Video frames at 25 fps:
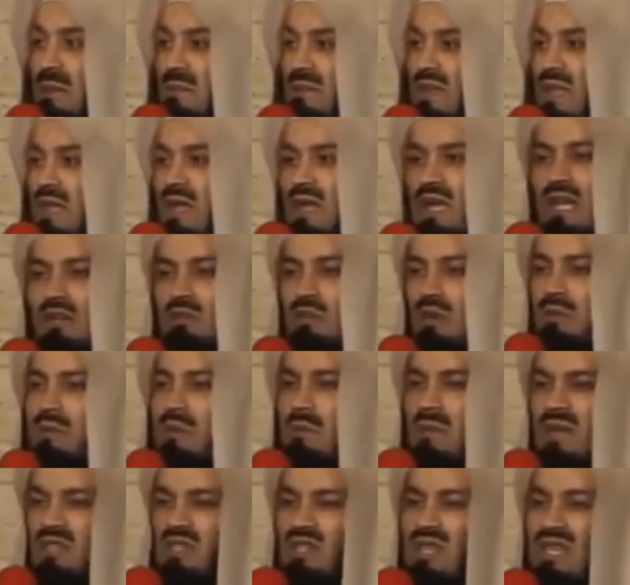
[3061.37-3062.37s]
to them, it will
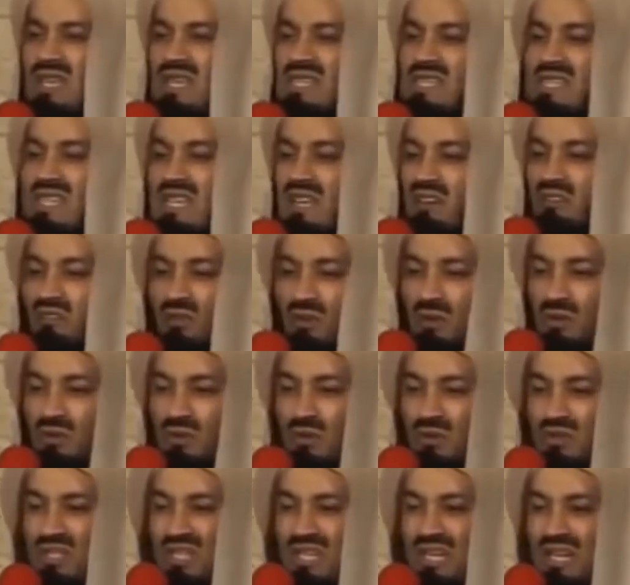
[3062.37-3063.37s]
be much easier for
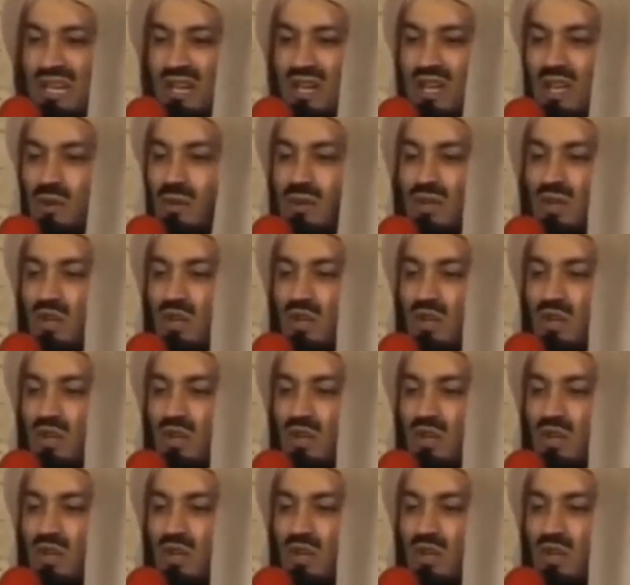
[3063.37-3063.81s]
you to deal